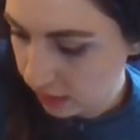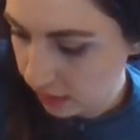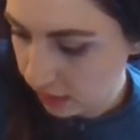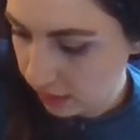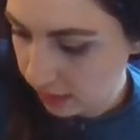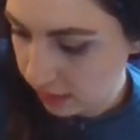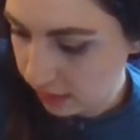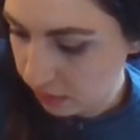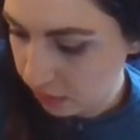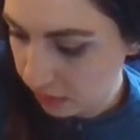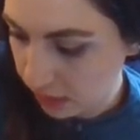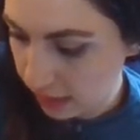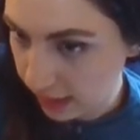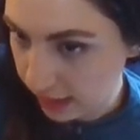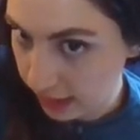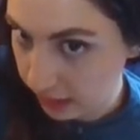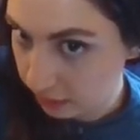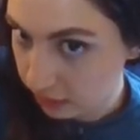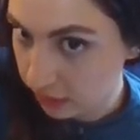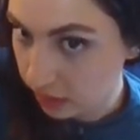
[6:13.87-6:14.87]
This
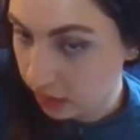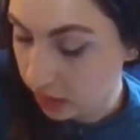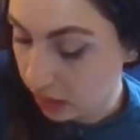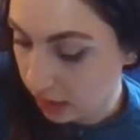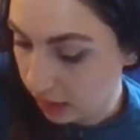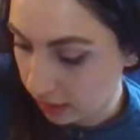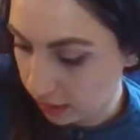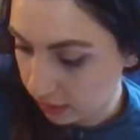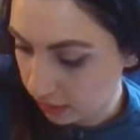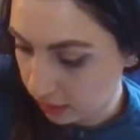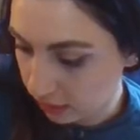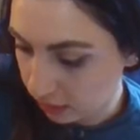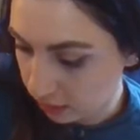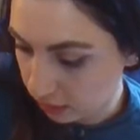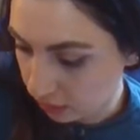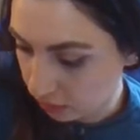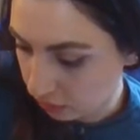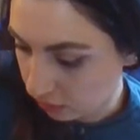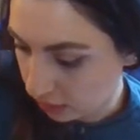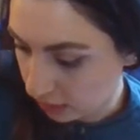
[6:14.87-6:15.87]
means 90
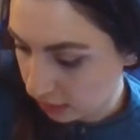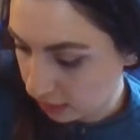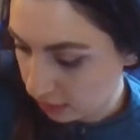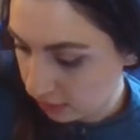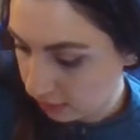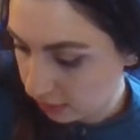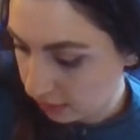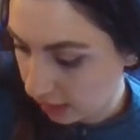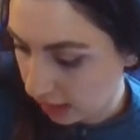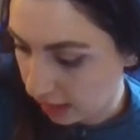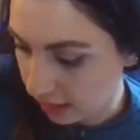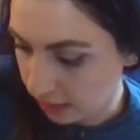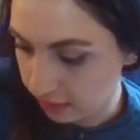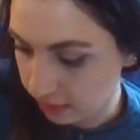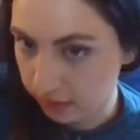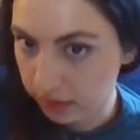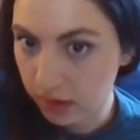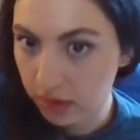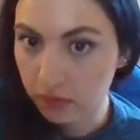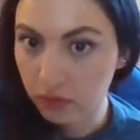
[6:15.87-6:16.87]
degrees,
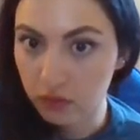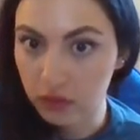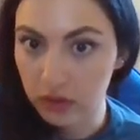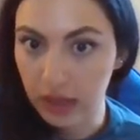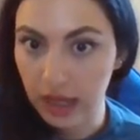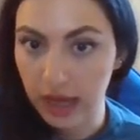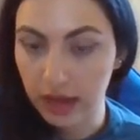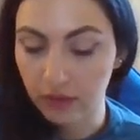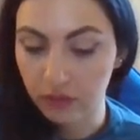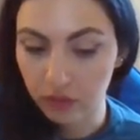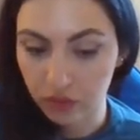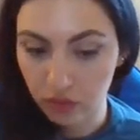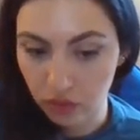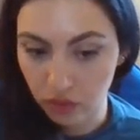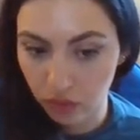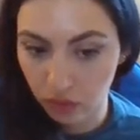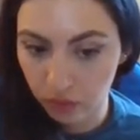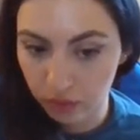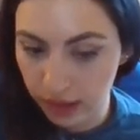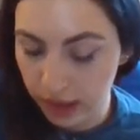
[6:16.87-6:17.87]
as we have to
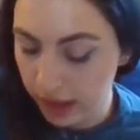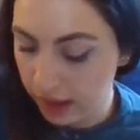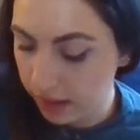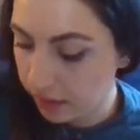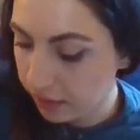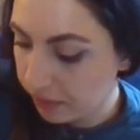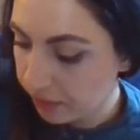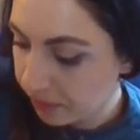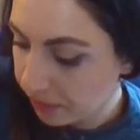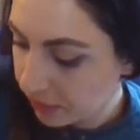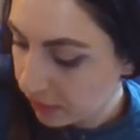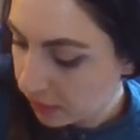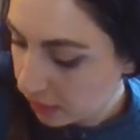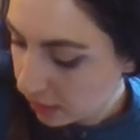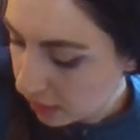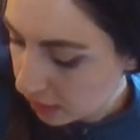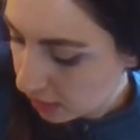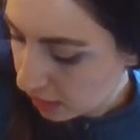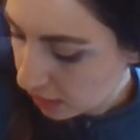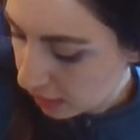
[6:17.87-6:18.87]
know that.
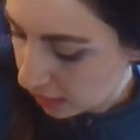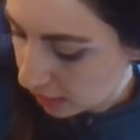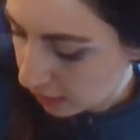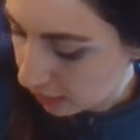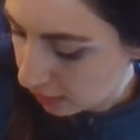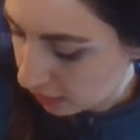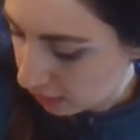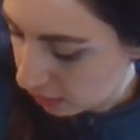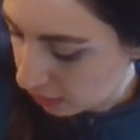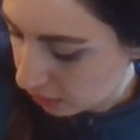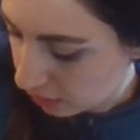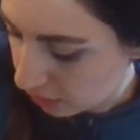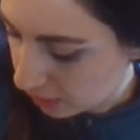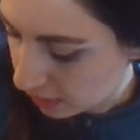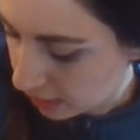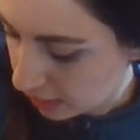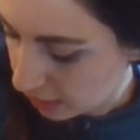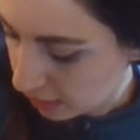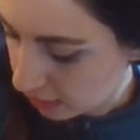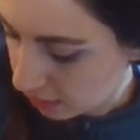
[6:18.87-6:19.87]
This
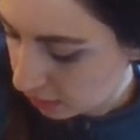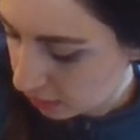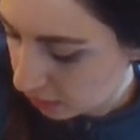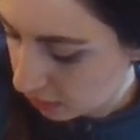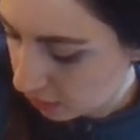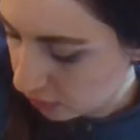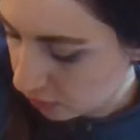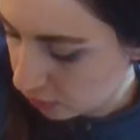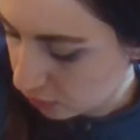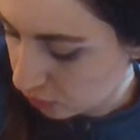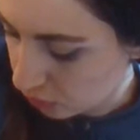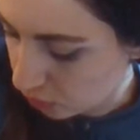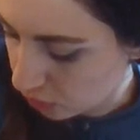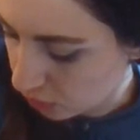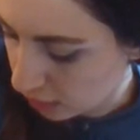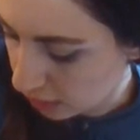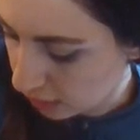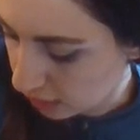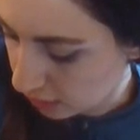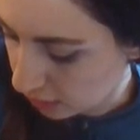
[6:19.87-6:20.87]
one is
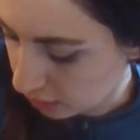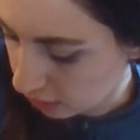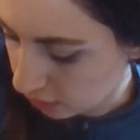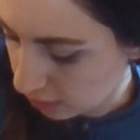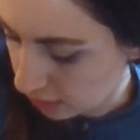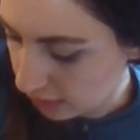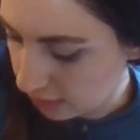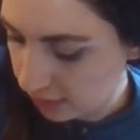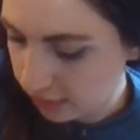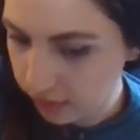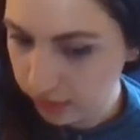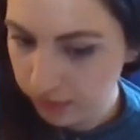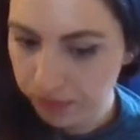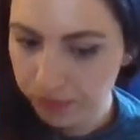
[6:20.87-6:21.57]
40 degrees.